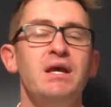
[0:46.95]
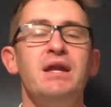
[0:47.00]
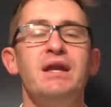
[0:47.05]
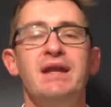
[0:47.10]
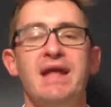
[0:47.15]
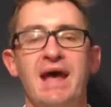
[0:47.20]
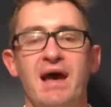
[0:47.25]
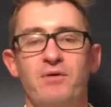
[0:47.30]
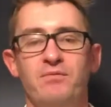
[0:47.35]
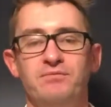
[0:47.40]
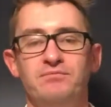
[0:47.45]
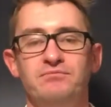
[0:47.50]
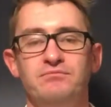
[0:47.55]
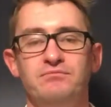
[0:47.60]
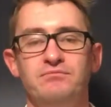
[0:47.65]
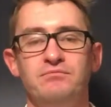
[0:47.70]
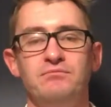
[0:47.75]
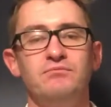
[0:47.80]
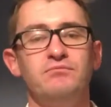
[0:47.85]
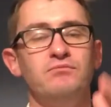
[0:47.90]
Now,
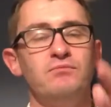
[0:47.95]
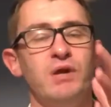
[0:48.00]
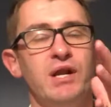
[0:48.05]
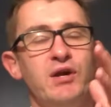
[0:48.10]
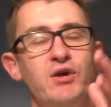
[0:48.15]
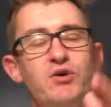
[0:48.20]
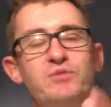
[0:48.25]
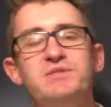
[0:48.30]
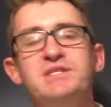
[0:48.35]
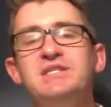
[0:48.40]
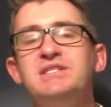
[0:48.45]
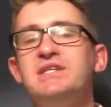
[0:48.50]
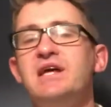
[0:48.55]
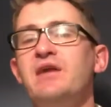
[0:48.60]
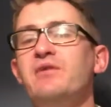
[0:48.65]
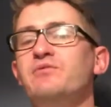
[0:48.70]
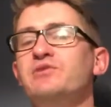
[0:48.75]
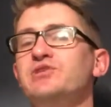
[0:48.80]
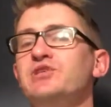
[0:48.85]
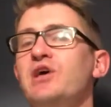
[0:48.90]
when it comes to
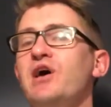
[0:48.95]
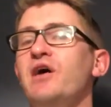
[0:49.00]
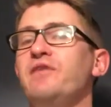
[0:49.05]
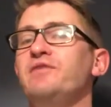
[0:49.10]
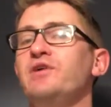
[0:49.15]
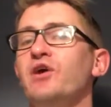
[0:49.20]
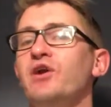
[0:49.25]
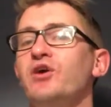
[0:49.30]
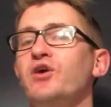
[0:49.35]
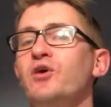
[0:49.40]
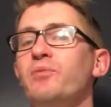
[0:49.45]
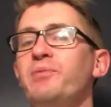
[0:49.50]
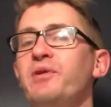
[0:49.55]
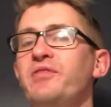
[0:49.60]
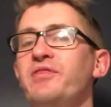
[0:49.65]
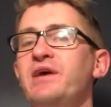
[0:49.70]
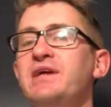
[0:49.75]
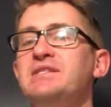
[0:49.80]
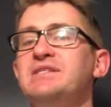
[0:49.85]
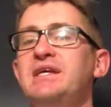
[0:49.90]
setting reserve, you've got a couple
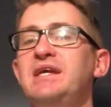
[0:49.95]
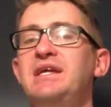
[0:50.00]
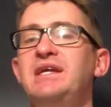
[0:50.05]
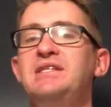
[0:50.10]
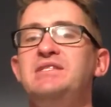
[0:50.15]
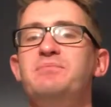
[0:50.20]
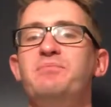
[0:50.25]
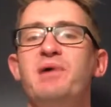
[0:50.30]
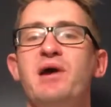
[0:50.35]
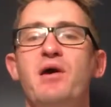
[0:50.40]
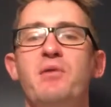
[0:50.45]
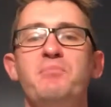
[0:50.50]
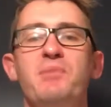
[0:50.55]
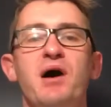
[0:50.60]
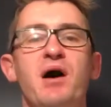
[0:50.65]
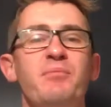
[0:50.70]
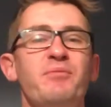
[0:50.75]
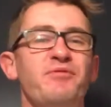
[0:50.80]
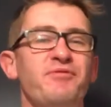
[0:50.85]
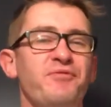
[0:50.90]
of things that you need to bear in
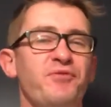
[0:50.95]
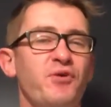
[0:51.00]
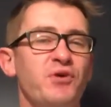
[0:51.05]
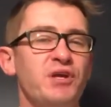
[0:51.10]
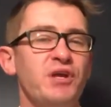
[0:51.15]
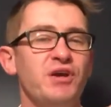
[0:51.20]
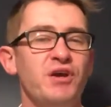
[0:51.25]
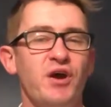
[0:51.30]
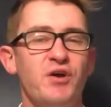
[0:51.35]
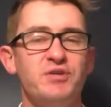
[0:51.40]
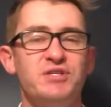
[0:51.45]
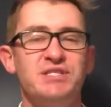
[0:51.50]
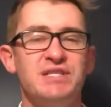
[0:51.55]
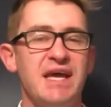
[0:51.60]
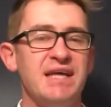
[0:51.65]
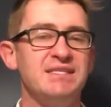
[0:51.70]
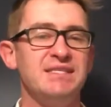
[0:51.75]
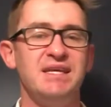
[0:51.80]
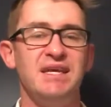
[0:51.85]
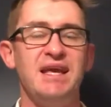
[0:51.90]
mind before you go
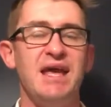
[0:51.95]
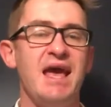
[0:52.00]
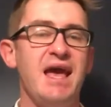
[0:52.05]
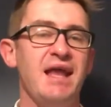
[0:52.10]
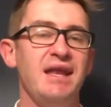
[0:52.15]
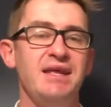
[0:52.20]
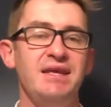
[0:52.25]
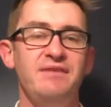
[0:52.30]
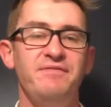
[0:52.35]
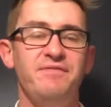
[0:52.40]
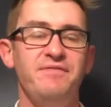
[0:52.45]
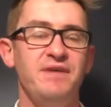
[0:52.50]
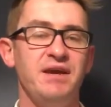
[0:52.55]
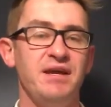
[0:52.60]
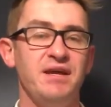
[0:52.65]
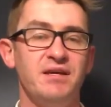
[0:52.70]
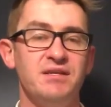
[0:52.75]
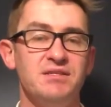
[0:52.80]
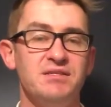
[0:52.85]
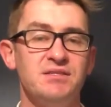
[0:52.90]
setting any
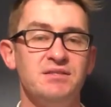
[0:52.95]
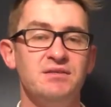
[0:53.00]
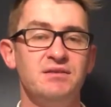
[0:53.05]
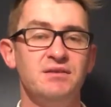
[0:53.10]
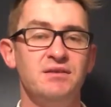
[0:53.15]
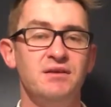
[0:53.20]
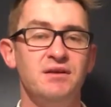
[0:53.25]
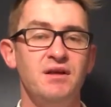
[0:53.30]
figures.